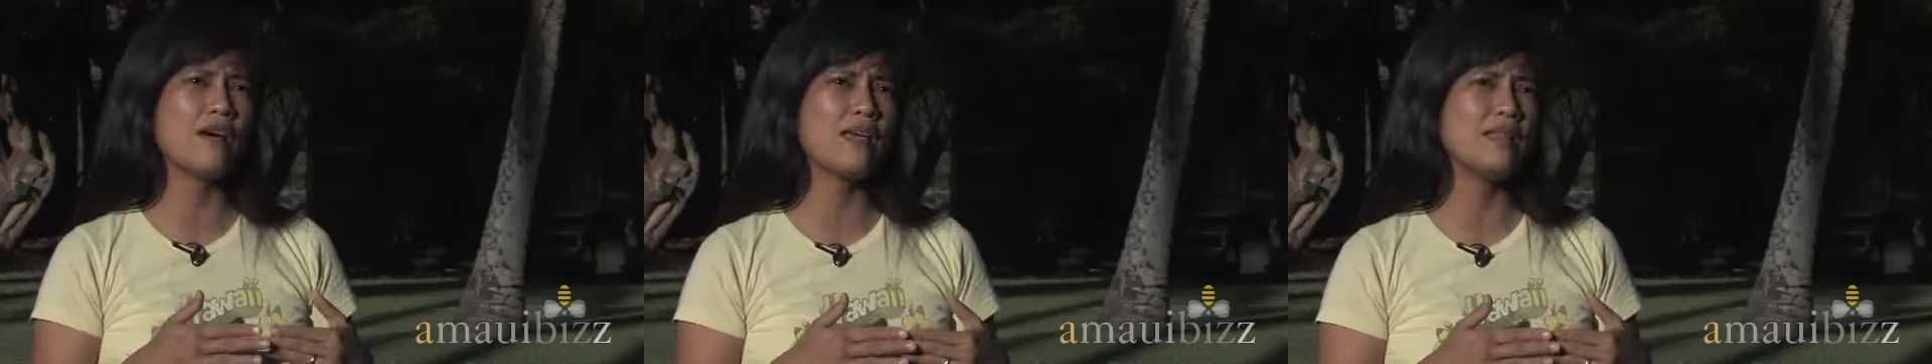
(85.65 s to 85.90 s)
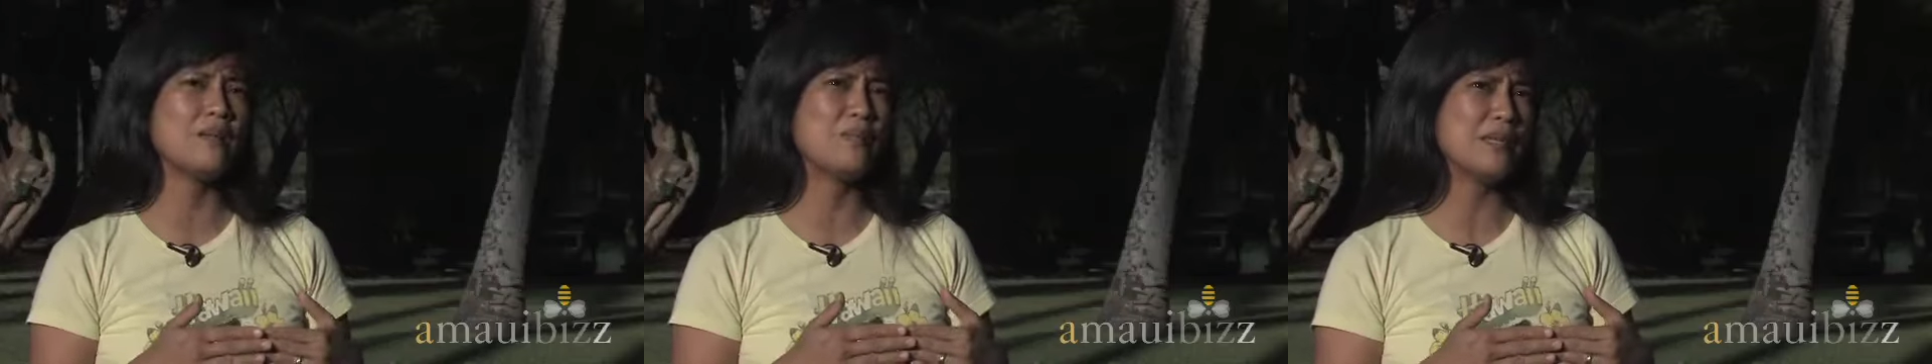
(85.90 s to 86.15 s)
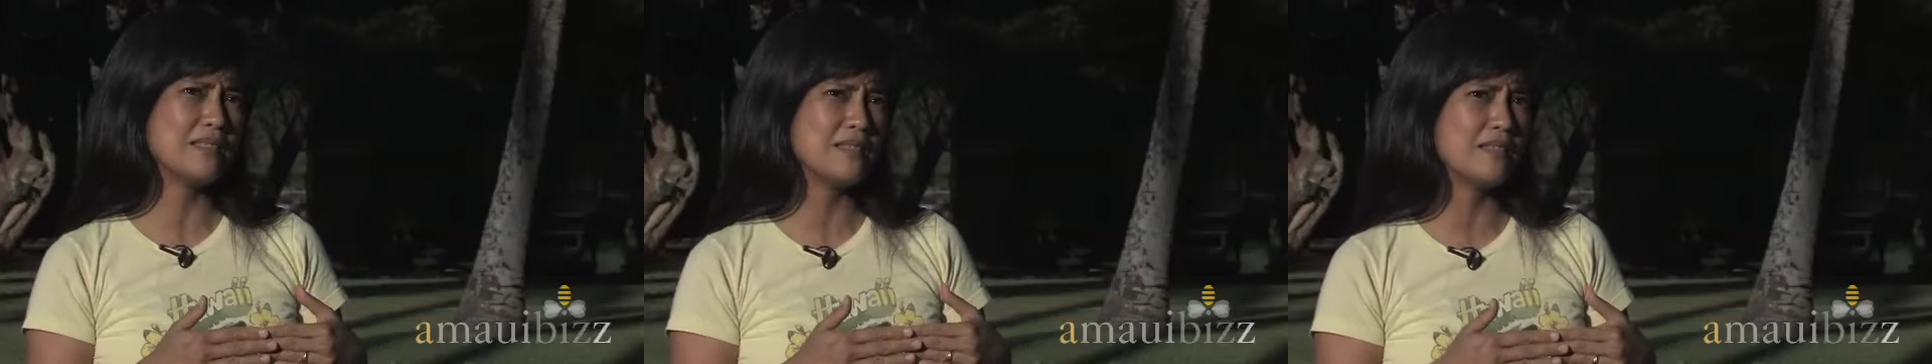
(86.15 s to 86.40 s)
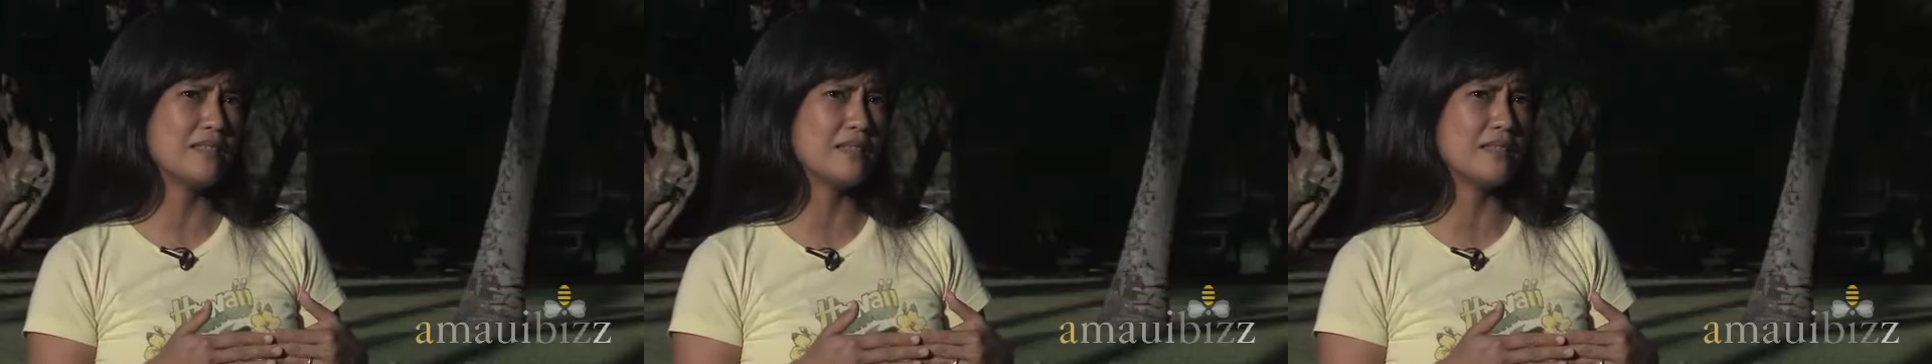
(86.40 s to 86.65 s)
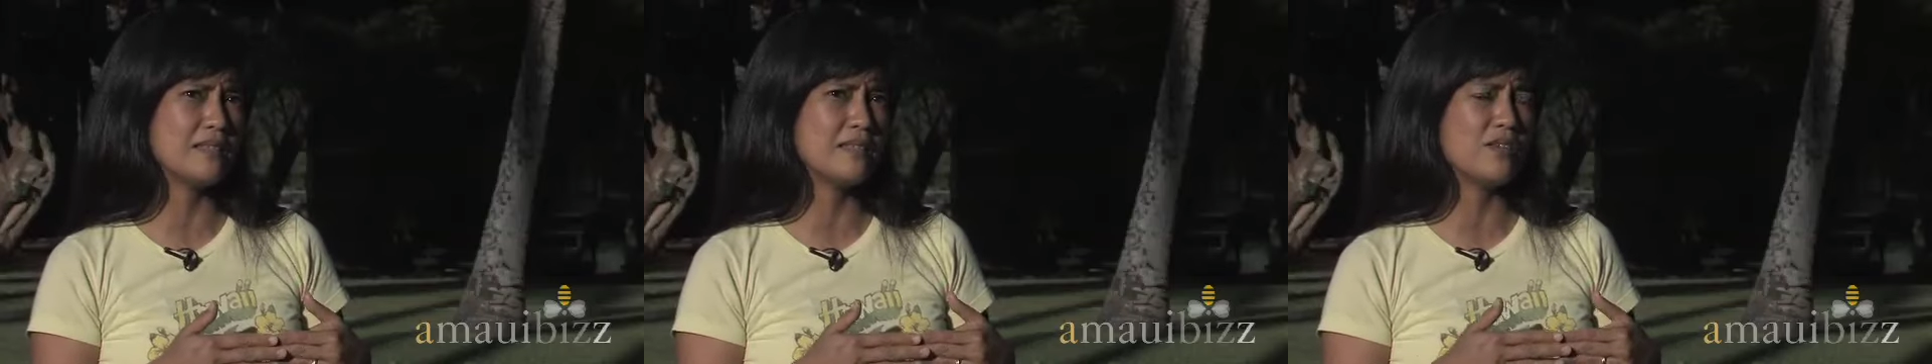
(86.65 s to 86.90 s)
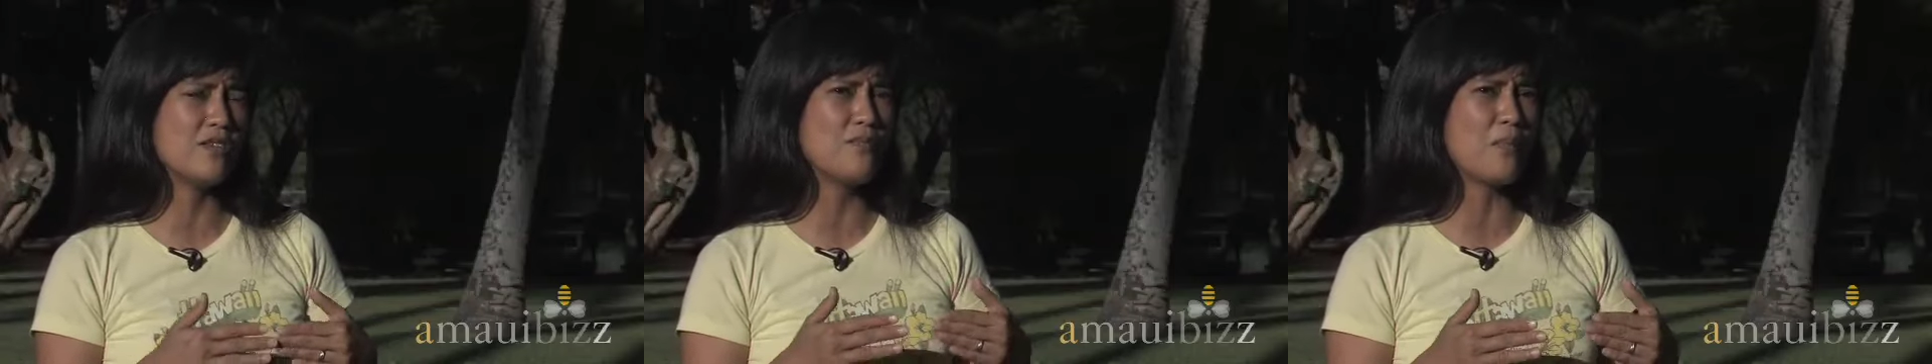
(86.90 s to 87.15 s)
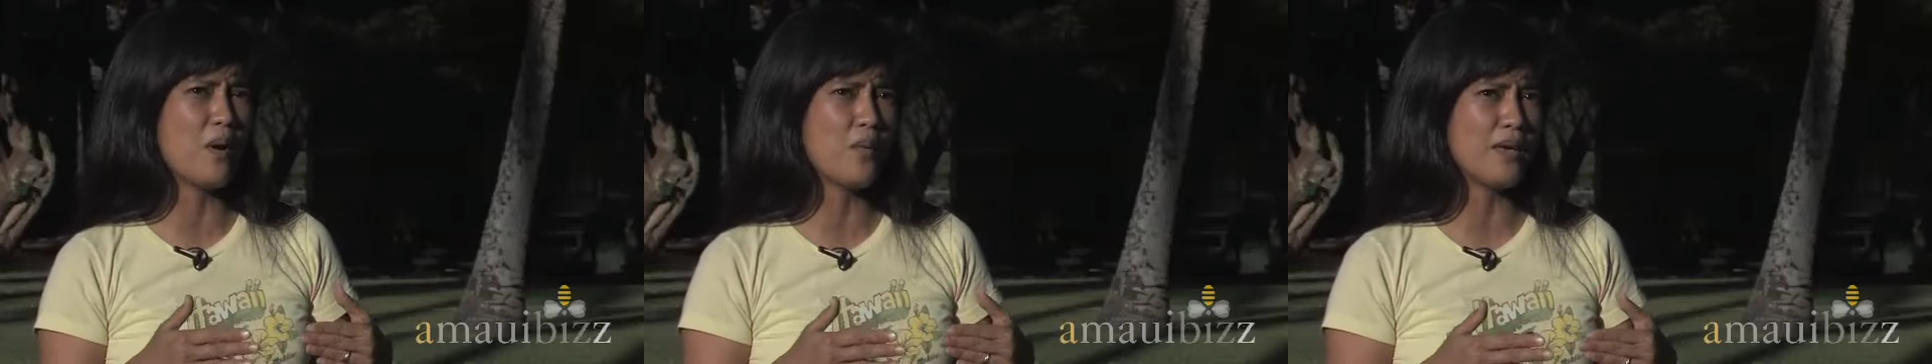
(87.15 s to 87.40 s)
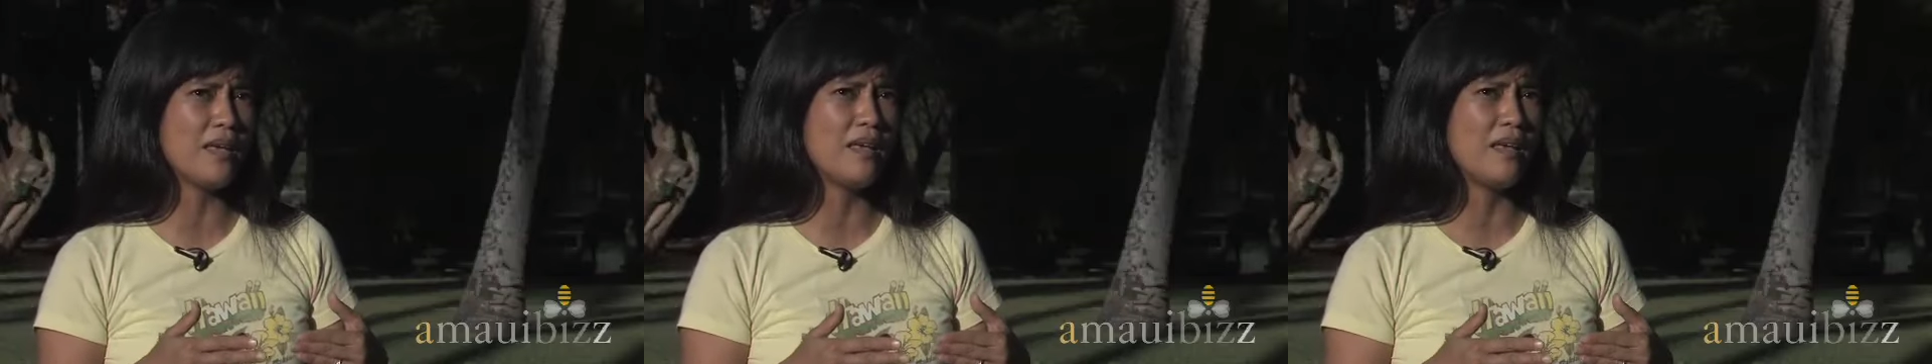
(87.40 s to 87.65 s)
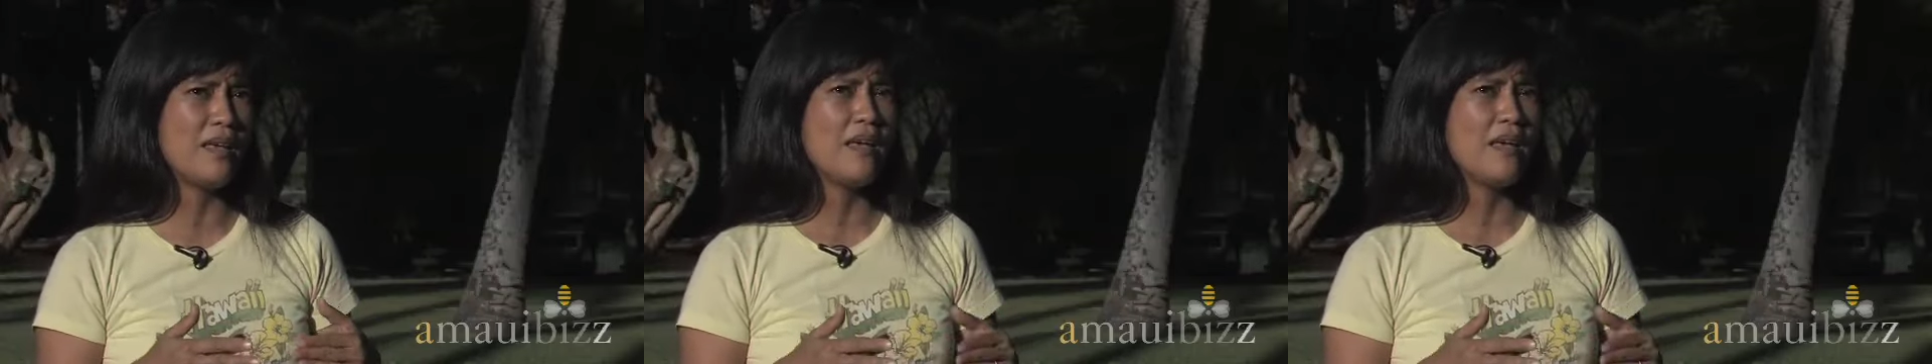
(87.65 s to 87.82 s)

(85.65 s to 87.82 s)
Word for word: find the businesses of Maui